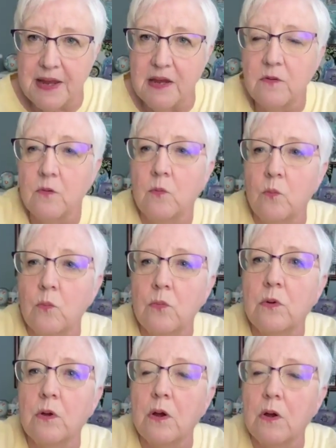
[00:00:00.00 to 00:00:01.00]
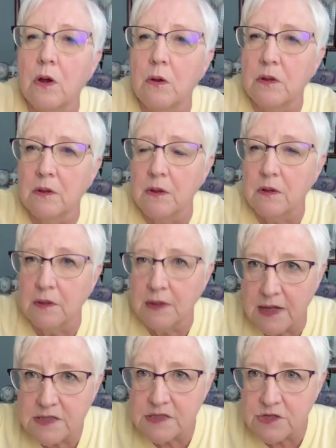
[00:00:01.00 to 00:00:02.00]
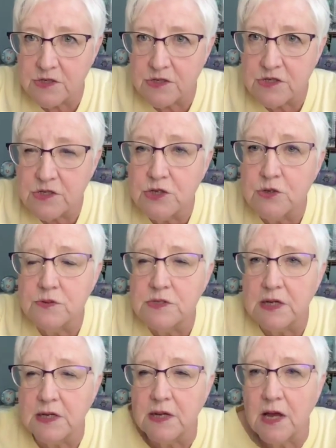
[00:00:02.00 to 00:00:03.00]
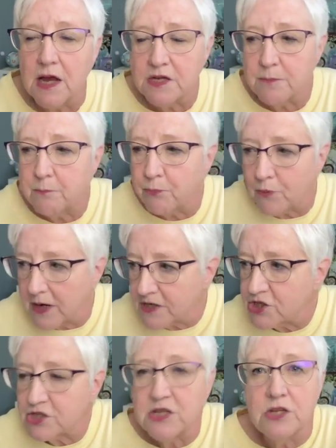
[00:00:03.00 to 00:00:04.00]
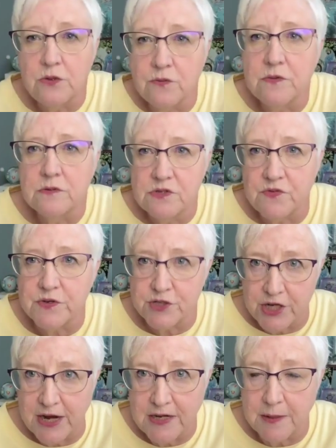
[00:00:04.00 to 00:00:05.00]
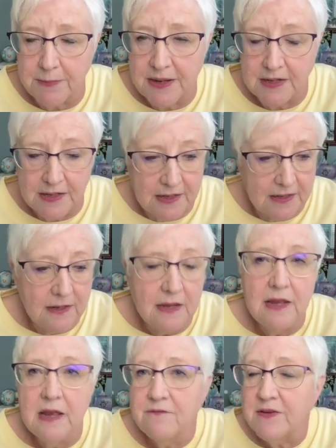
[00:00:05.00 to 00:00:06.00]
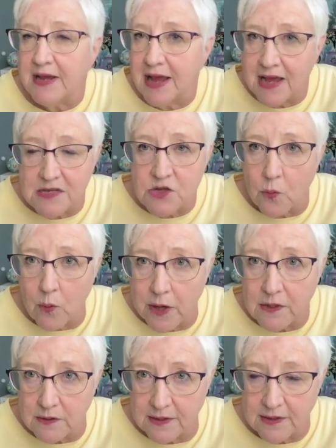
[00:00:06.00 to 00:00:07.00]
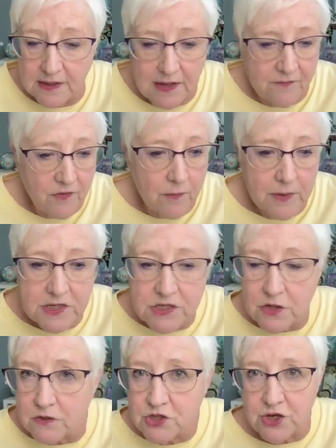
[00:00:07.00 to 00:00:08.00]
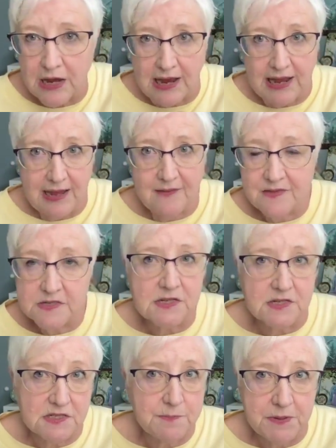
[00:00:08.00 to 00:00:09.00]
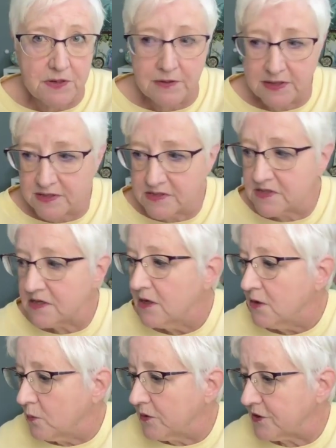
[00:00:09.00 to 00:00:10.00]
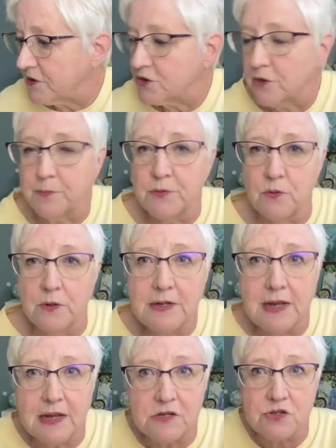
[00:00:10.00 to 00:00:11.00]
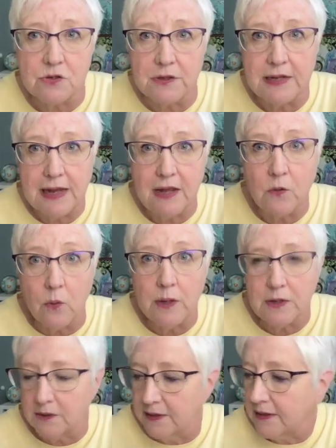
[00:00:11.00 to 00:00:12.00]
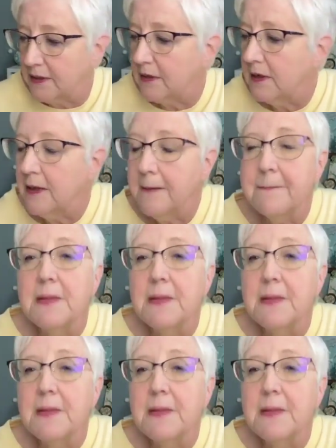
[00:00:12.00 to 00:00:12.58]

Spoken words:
paint lusters using a brush that you've used for china painting. If it has oil in it, I've already told you, I had this experience with the Terpenoid Natural. It had oil in it.